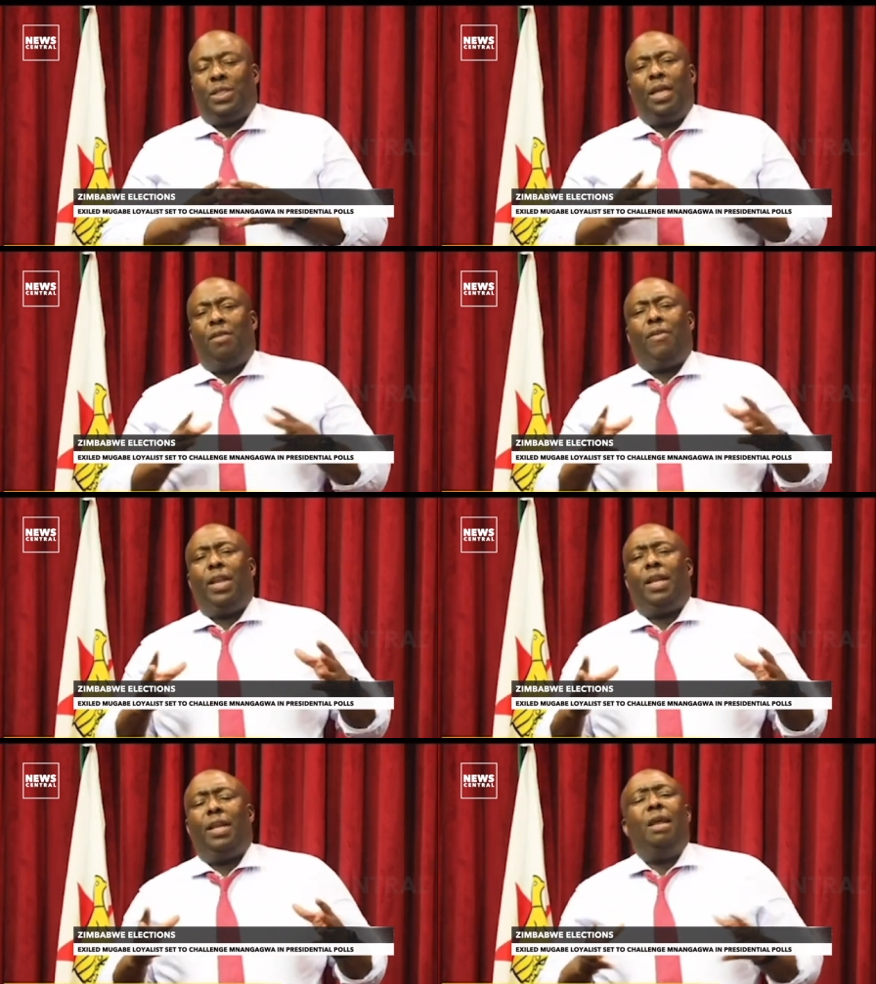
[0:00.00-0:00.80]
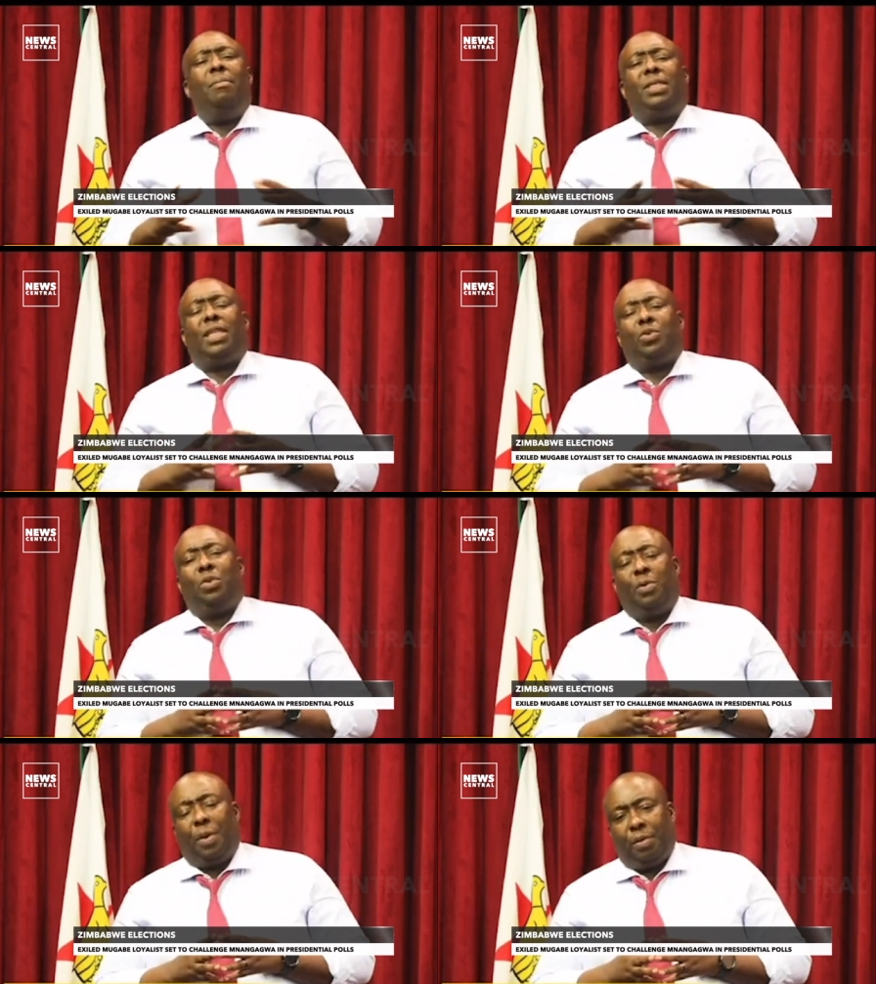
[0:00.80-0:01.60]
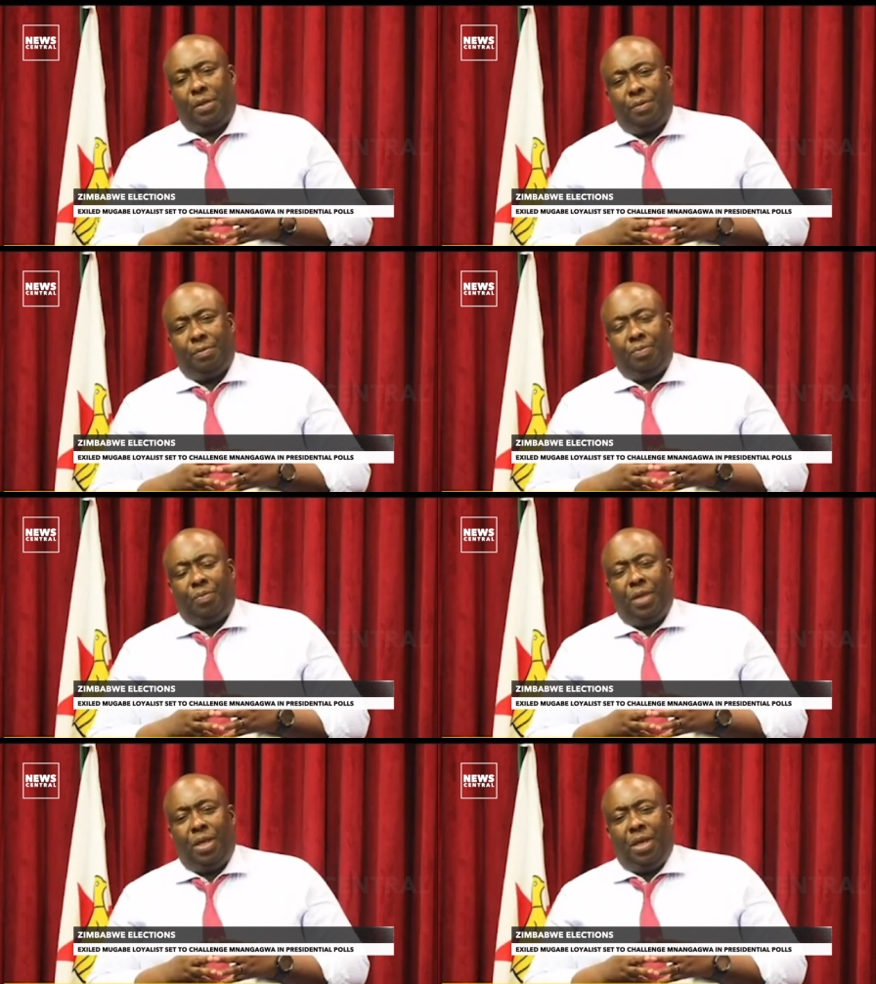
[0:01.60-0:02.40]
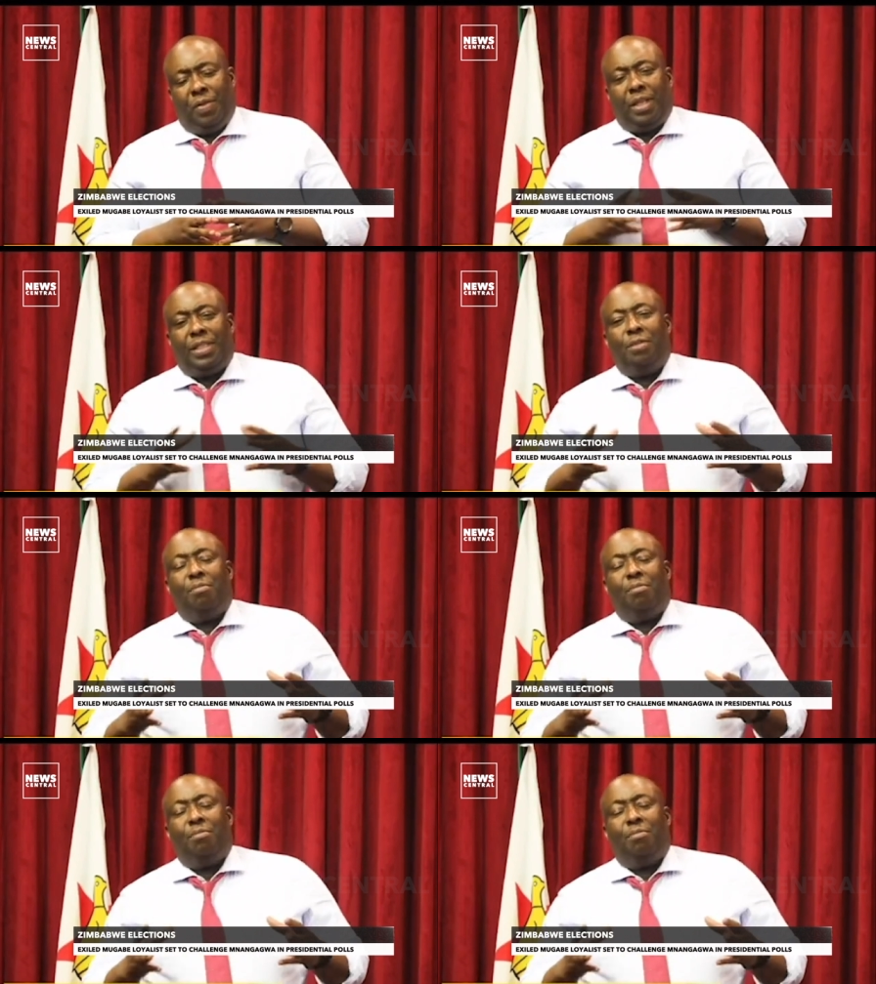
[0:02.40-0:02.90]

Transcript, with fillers: Emmerson Mnangagwa's misrule. Kasukuwere has